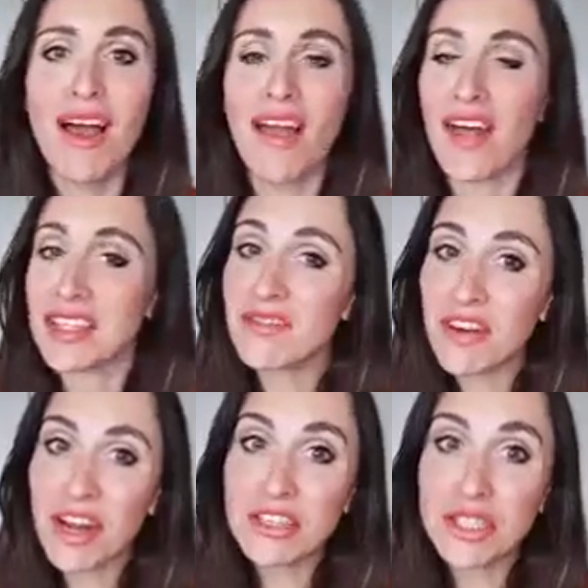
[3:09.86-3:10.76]
That's a
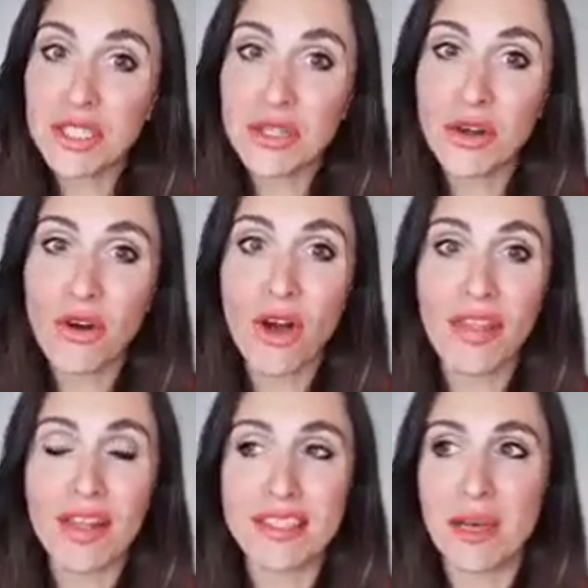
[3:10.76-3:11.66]
very interesting law,
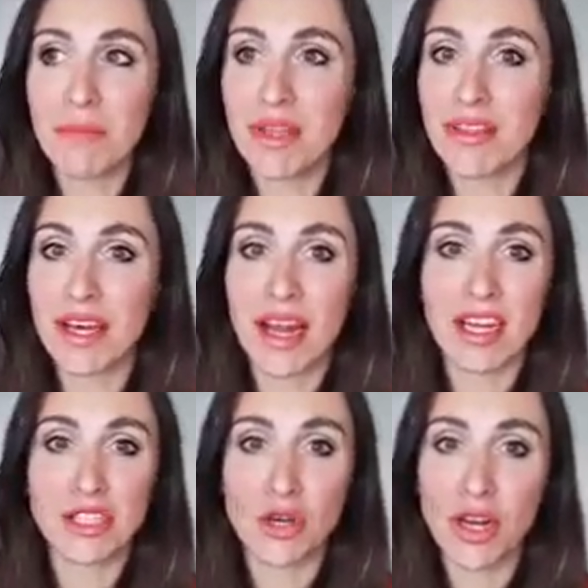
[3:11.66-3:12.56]
and that's something that
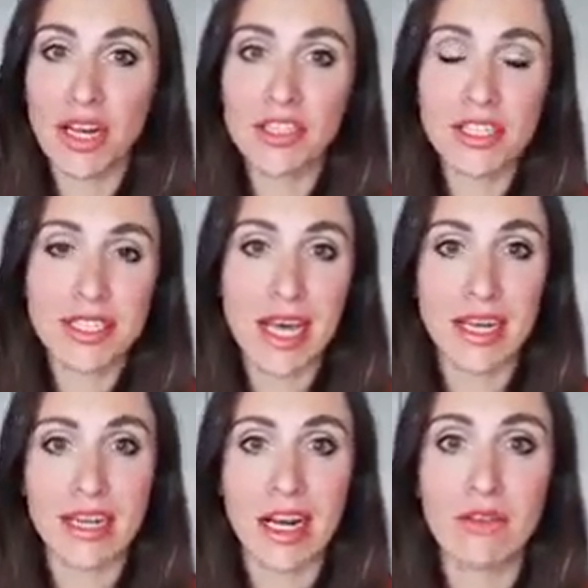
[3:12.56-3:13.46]
I totally
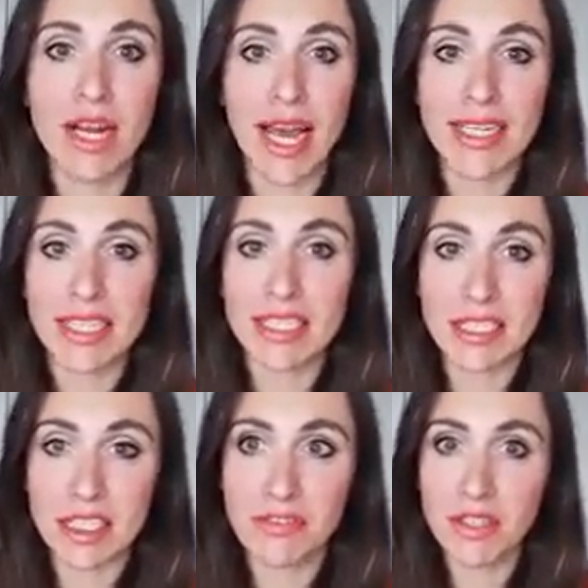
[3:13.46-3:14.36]
understand, and I relate in
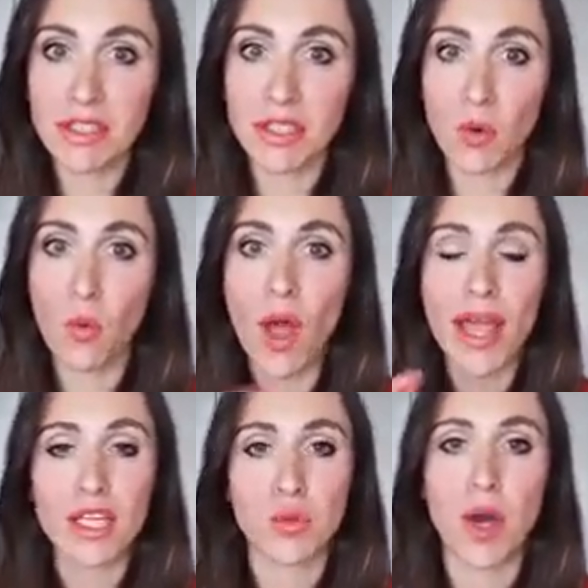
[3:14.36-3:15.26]
a different
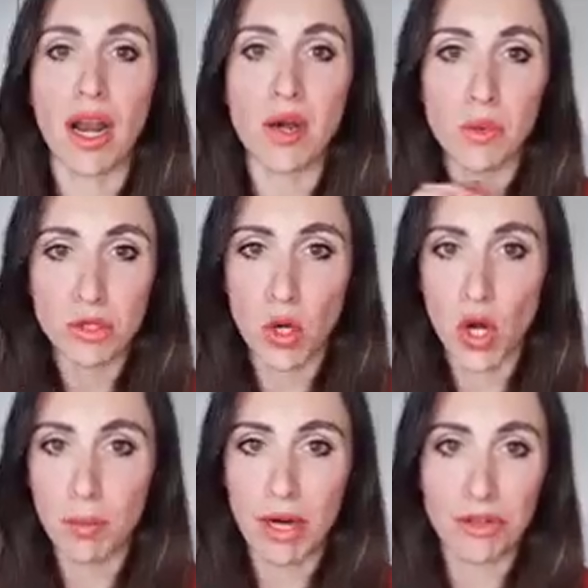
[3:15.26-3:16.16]
way as well. And I will
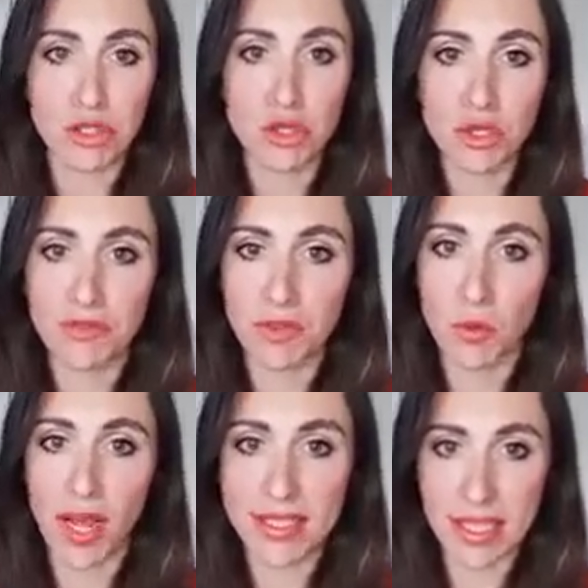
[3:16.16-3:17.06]
talk about the 2 different
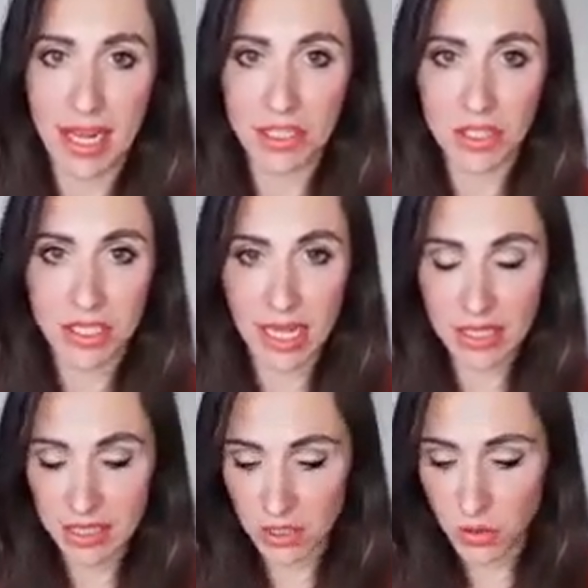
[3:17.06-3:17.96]
ways that I
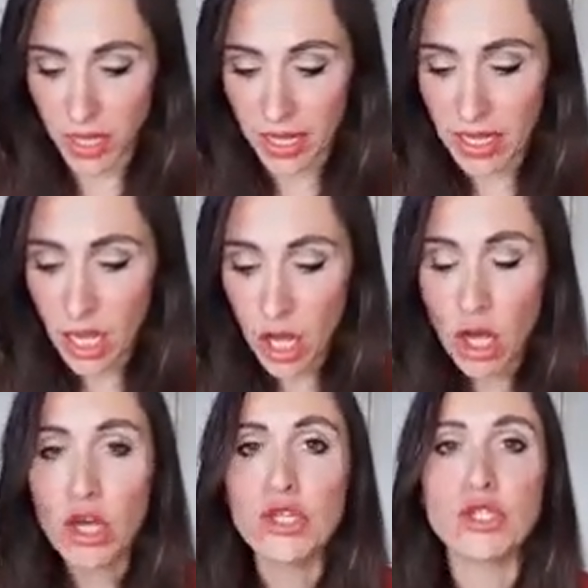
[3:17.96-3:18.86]
understand it, okay?
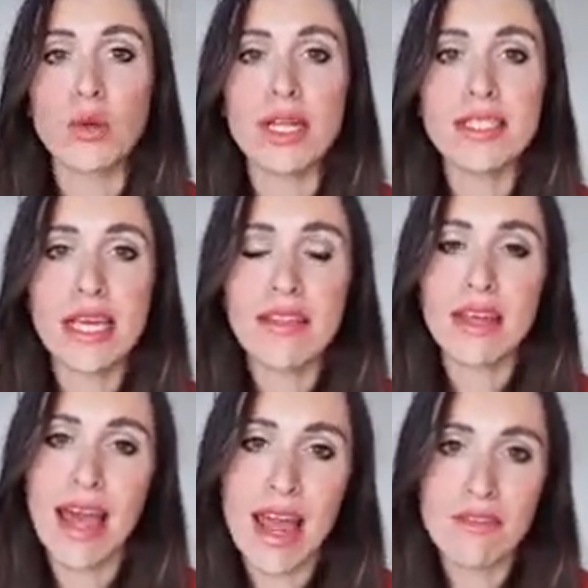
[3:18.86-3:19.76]
So let's say
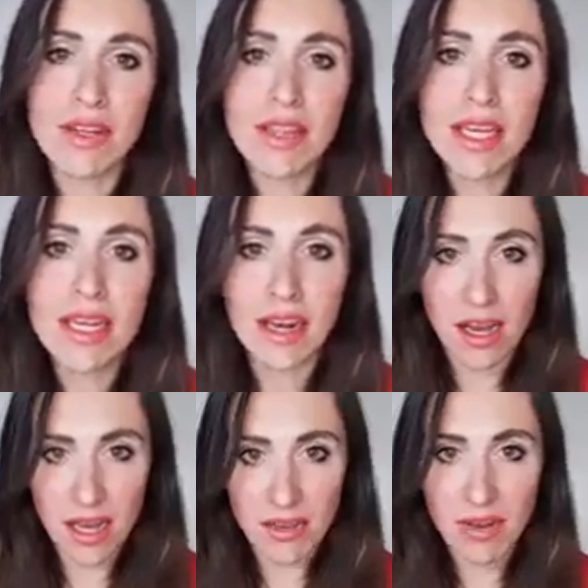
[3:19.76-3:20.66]
that everything in
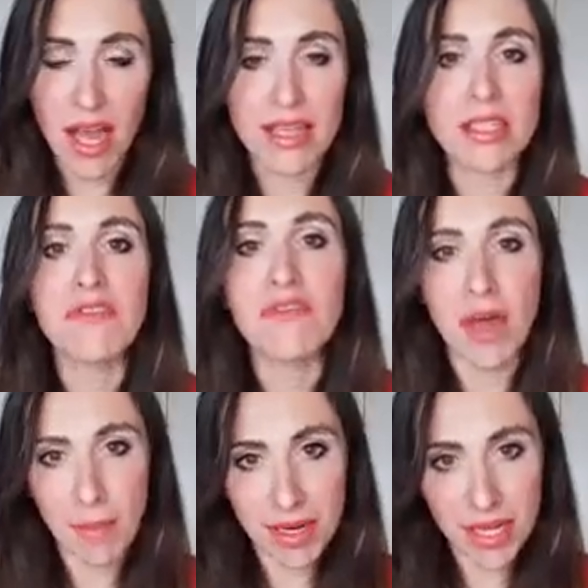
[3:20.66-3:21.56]
life has a
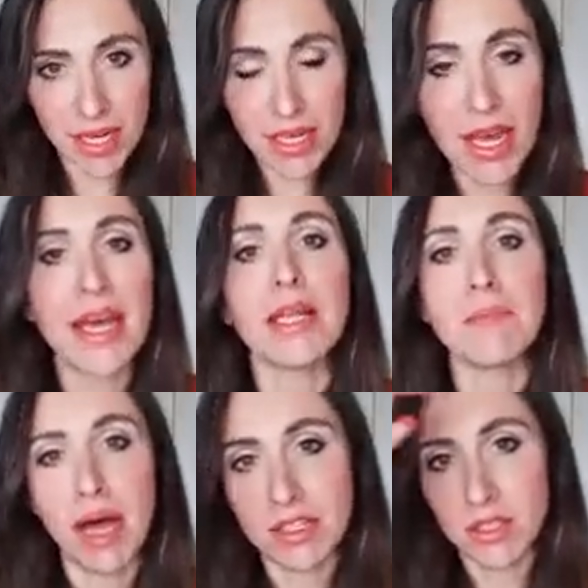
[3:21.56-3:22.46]
feminine and a
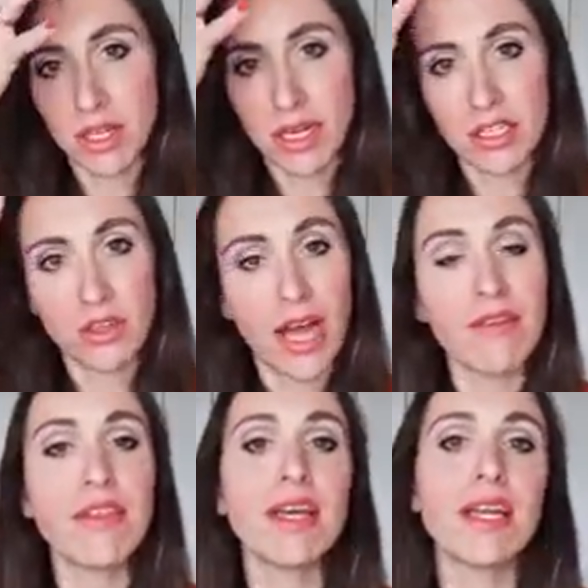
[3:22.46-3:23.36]
masculine. So
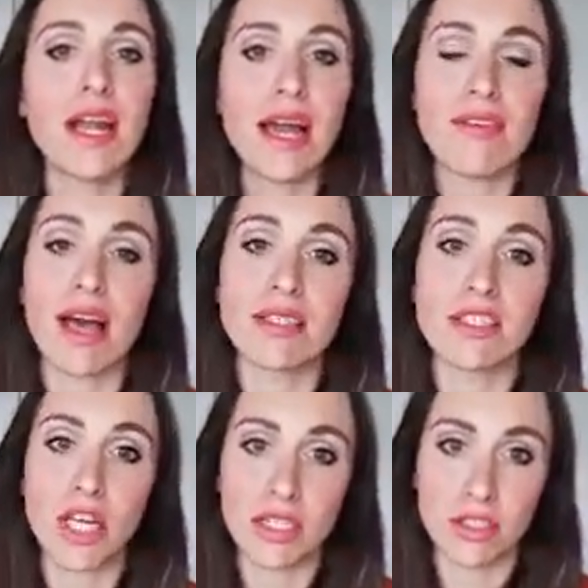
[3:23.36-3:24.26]
everything in life has a
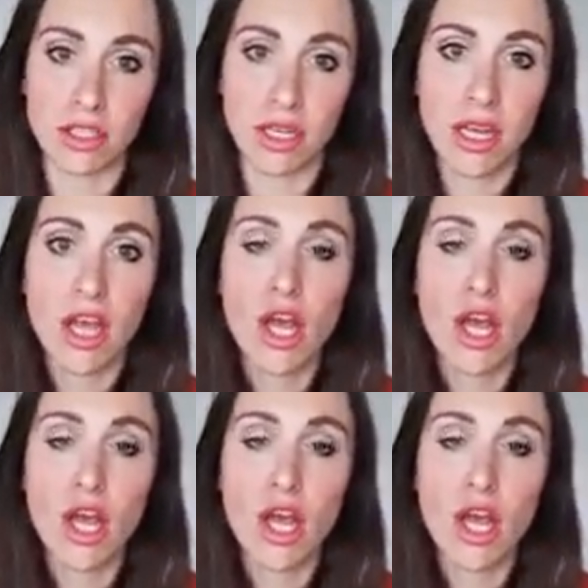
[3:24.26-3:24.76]
gender.